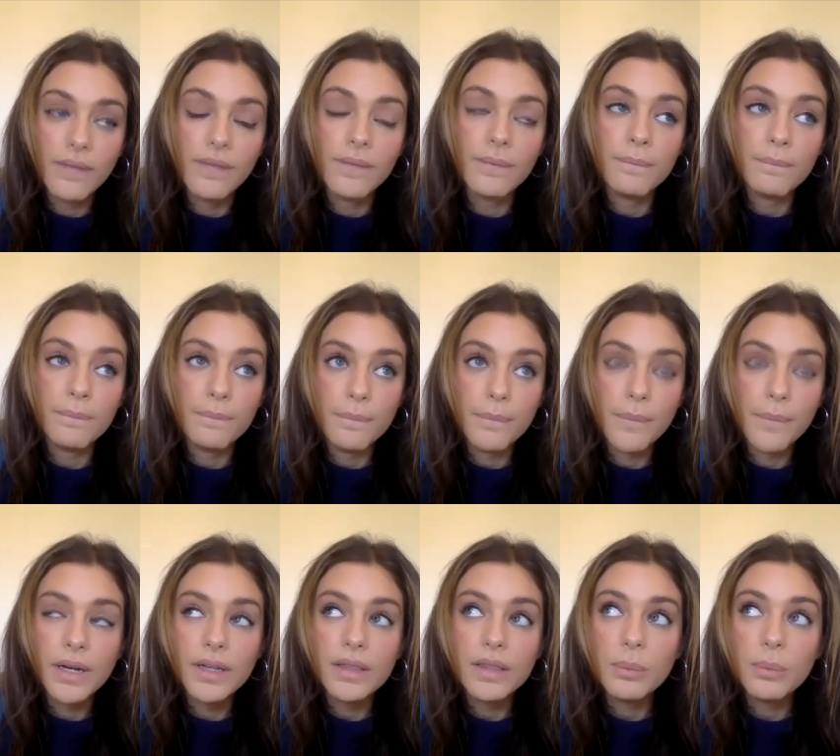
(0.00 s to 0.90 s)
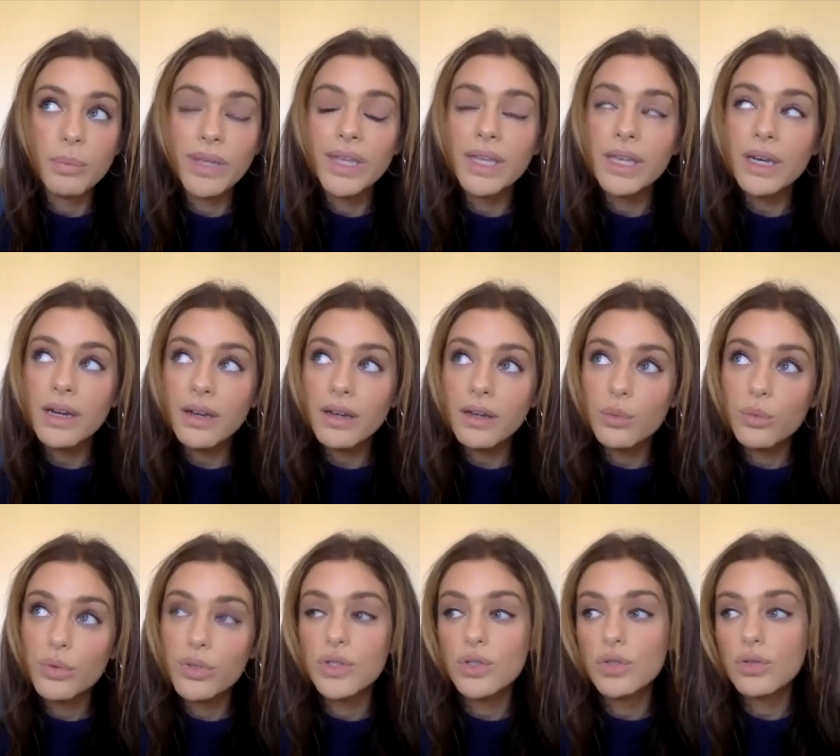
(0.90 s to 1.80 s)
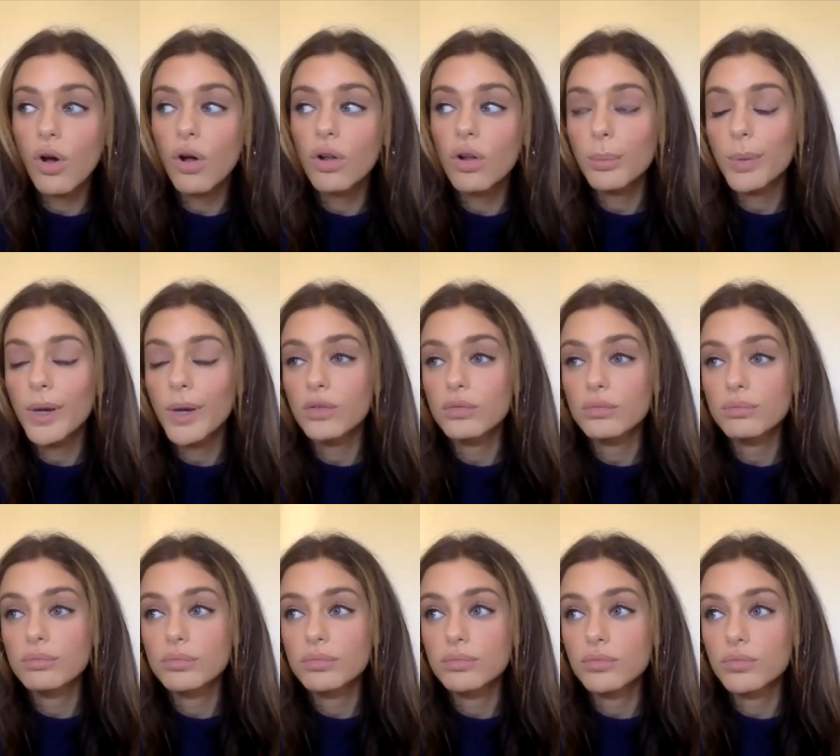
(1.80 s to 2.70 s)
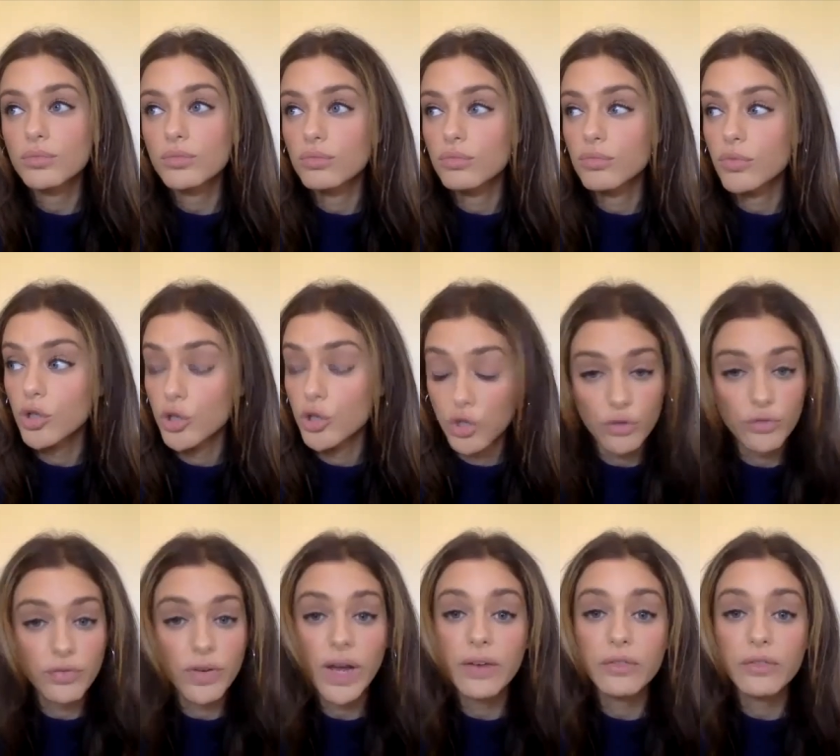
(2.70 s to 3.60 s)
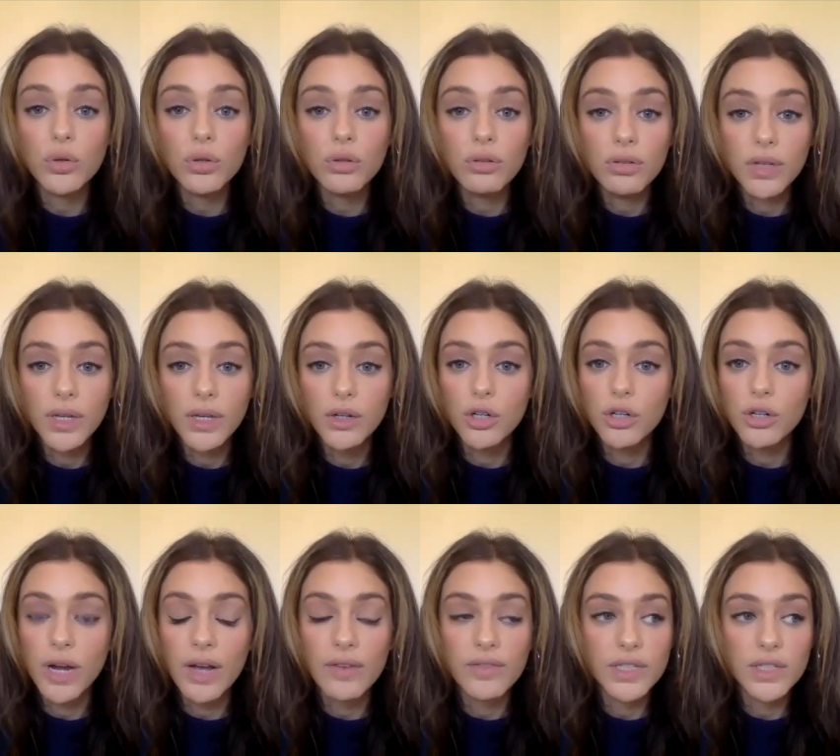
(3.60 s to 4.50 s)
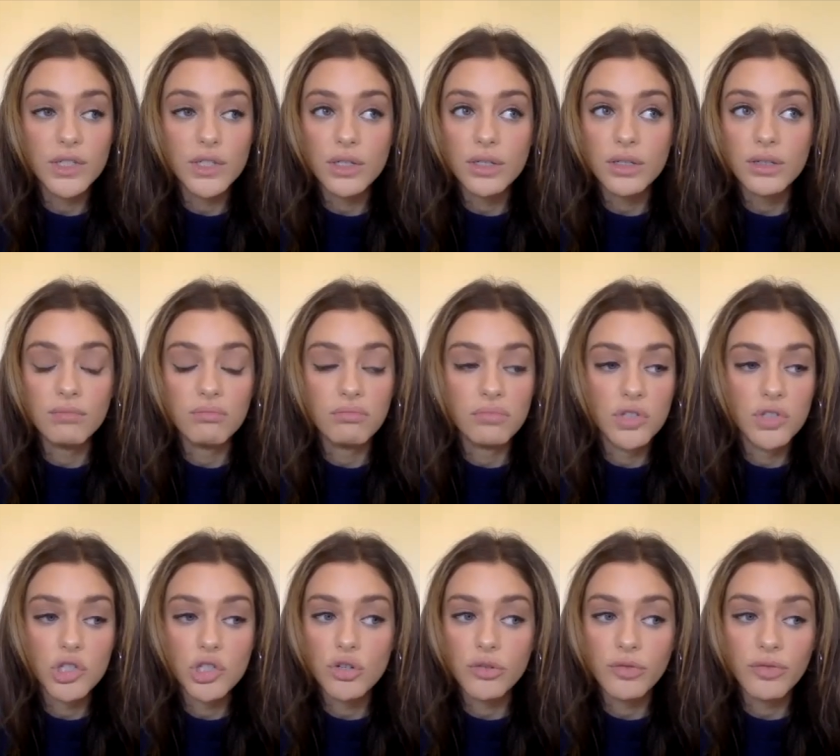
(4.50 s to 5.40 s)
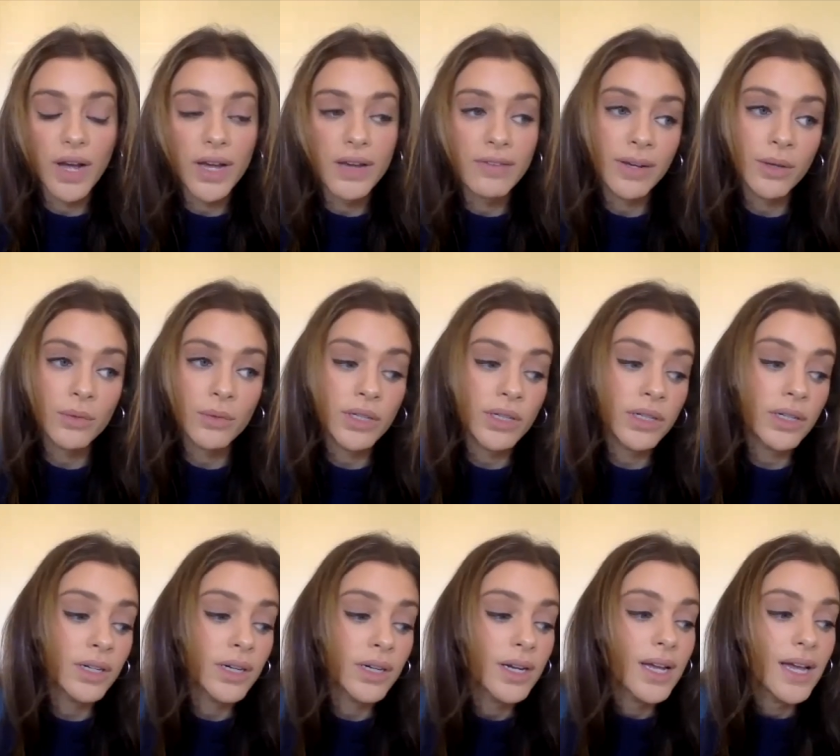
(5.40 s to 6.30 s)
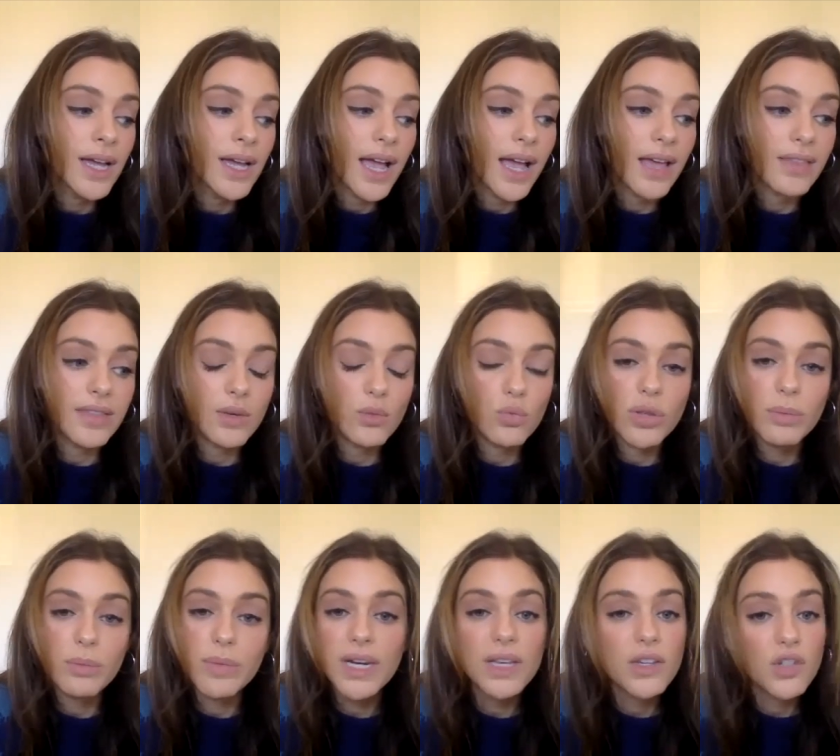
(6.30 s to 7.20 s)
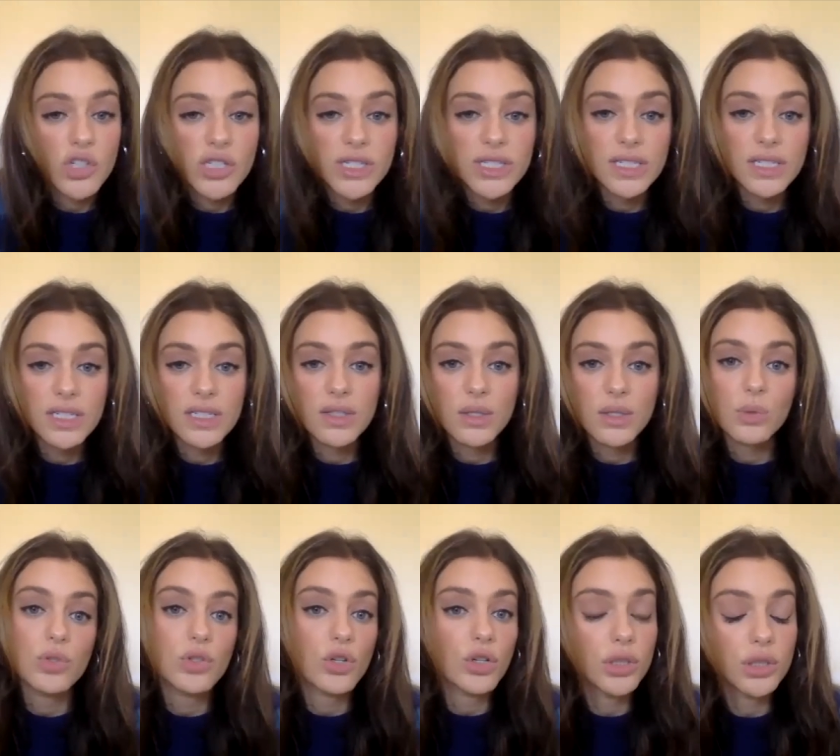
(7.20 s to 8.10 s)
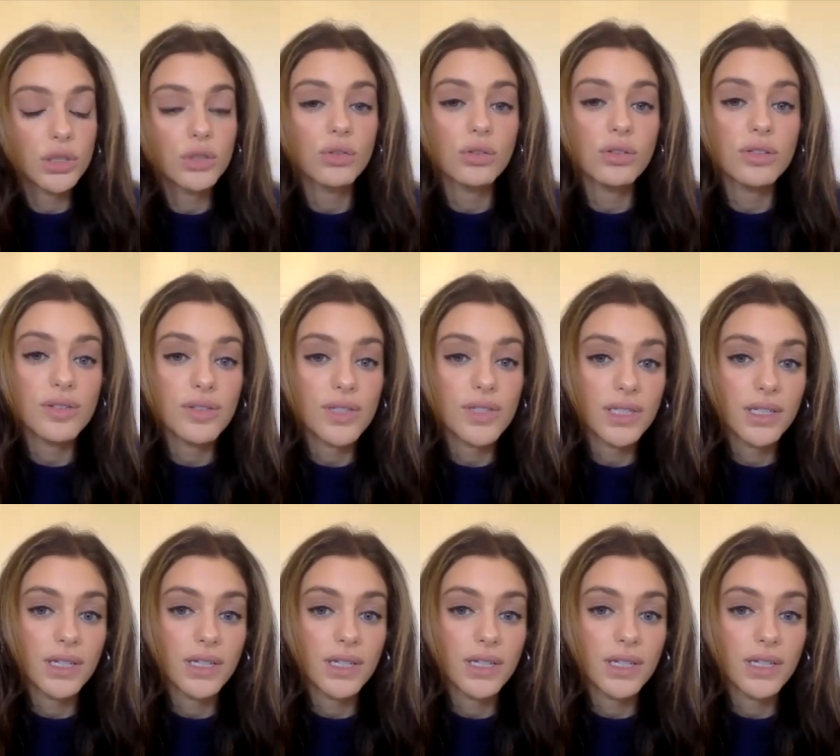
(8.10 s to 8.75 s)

Mm-hmm. And in the beginning, it was all about survival and her having to to survive out there. And then the minute she sees those girls,